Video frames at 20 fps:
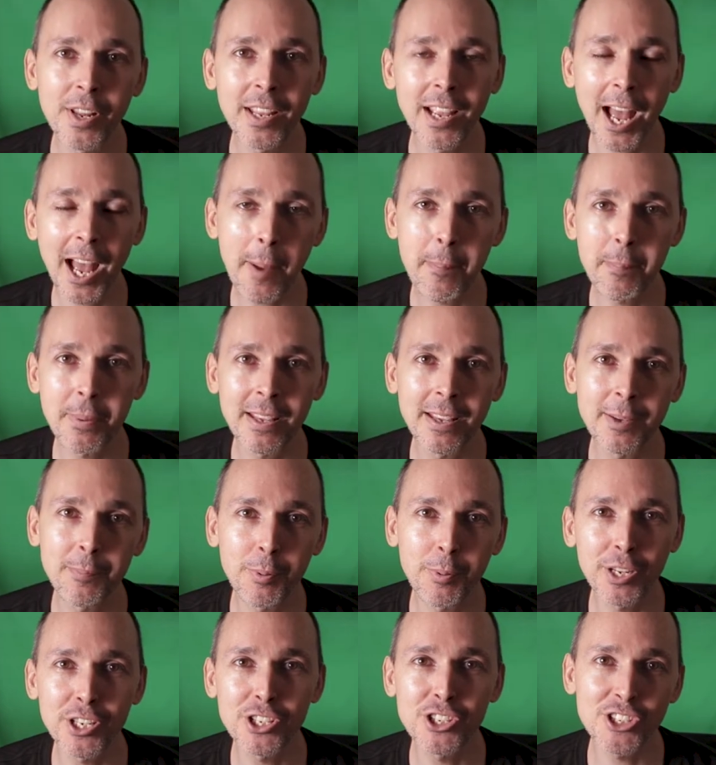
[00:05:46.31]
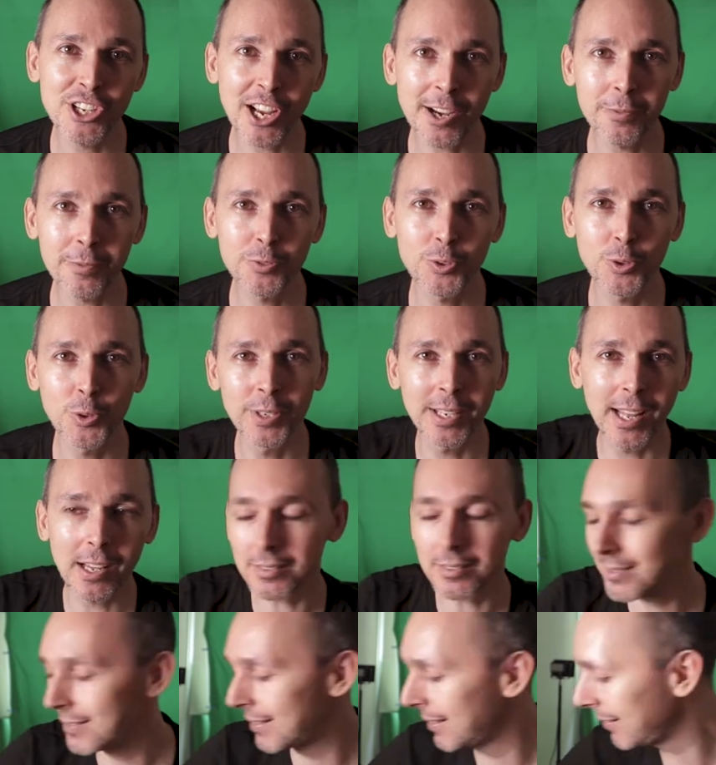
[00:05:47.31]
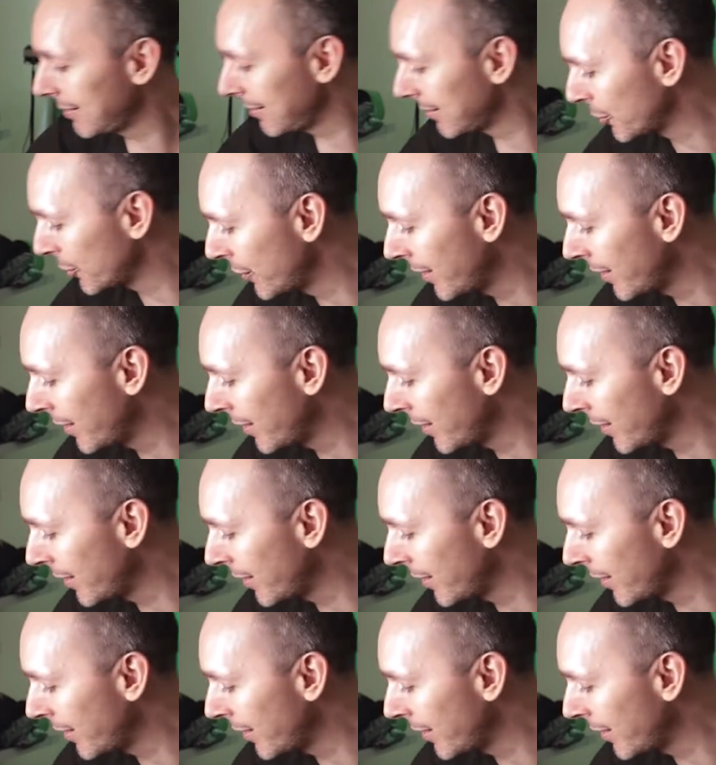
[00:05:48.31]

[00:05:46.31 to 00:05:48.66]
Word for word: pretty happy, pretty chuffed to announce this